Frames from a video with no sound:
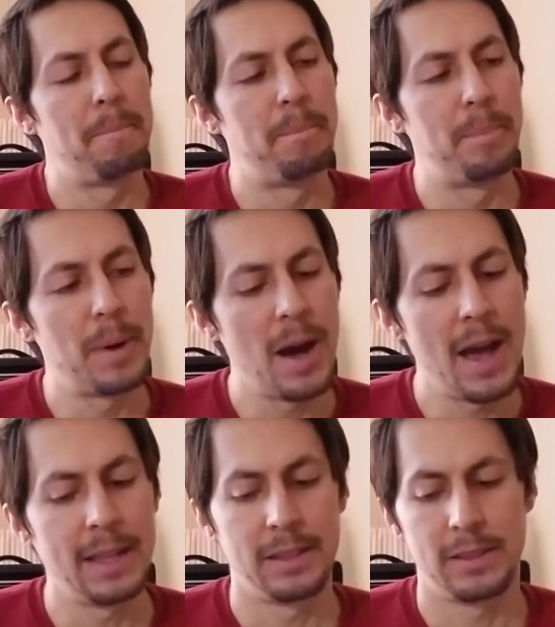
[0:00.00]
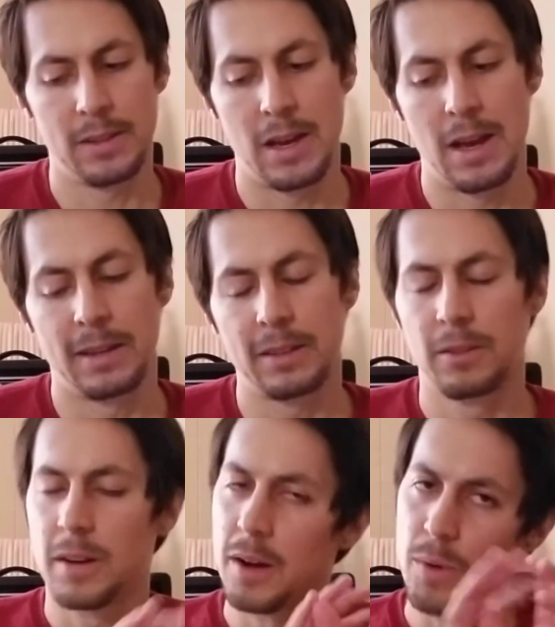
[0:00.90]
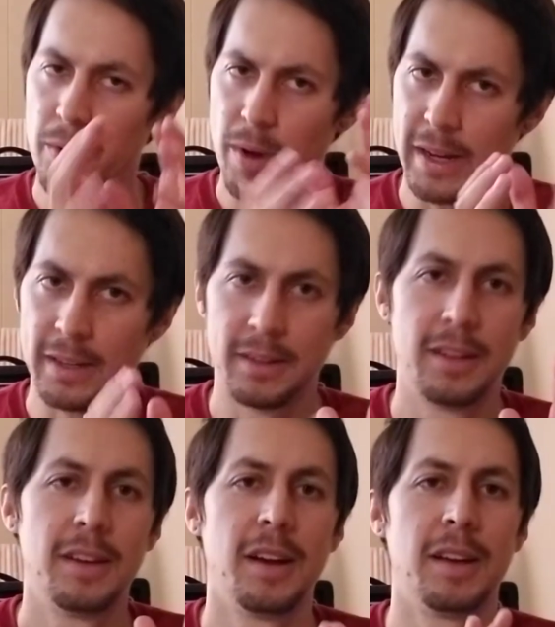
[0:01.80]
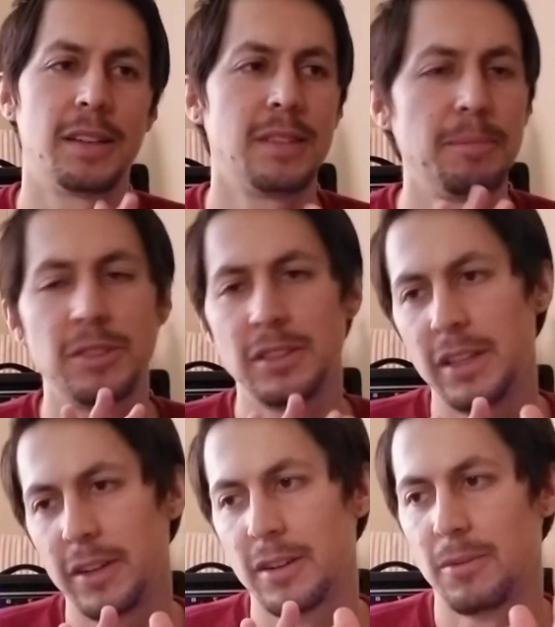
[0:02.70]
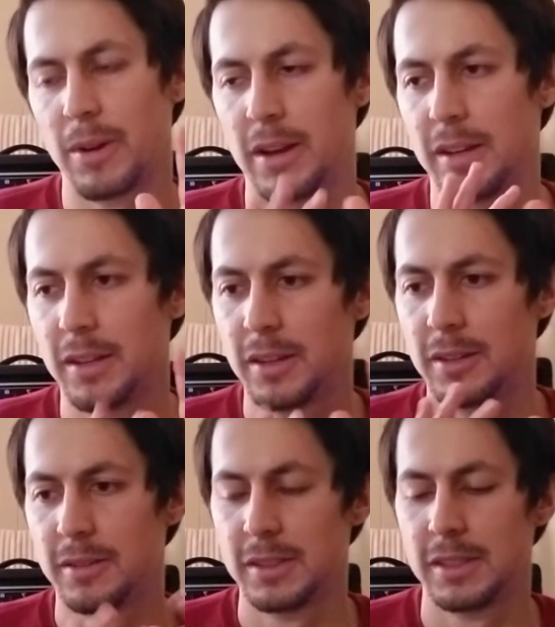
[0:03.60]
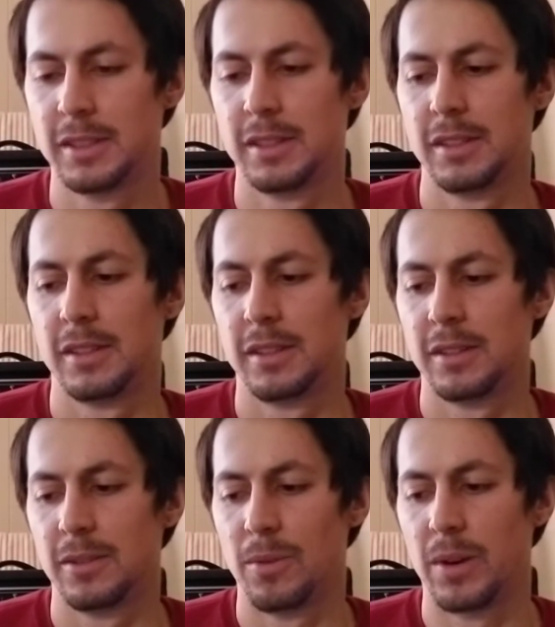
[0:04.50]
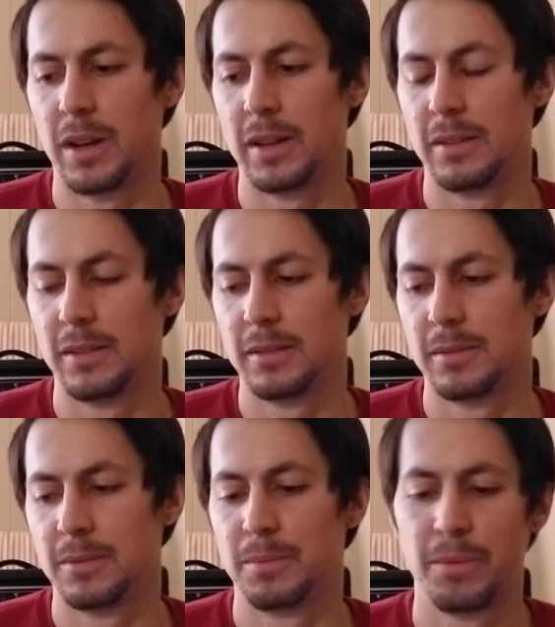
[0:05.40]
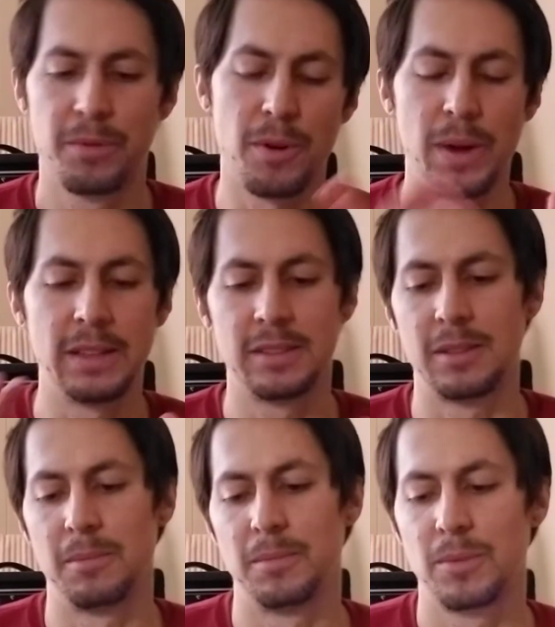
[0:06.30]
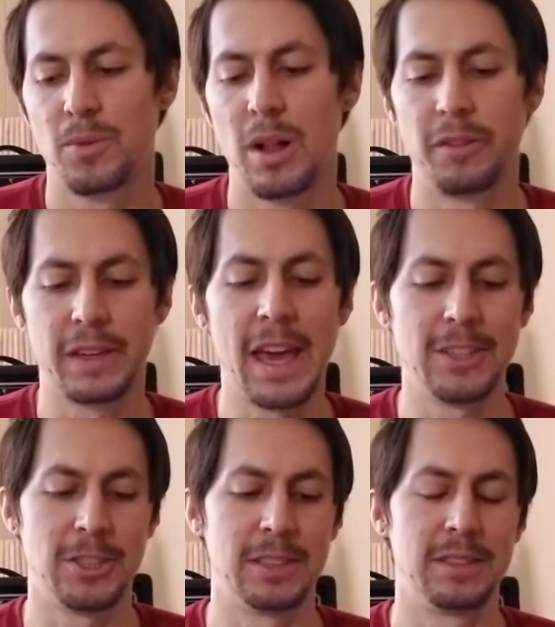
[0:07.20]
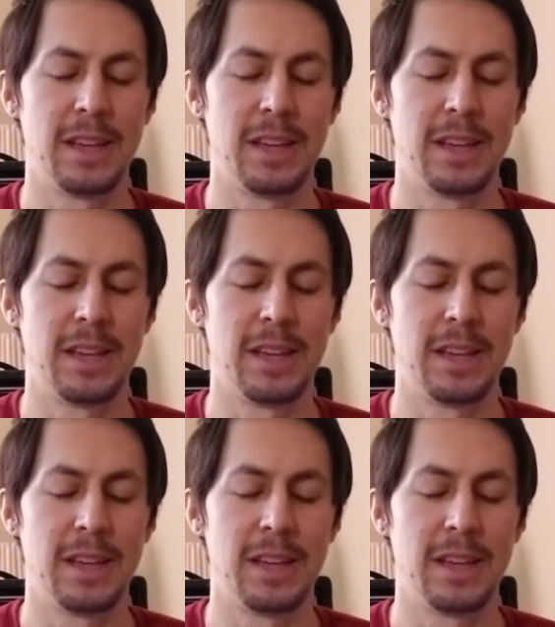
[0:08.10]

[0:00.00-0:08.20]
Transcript: But I kind of want to write in an exception here. I want to throw in some qualifications.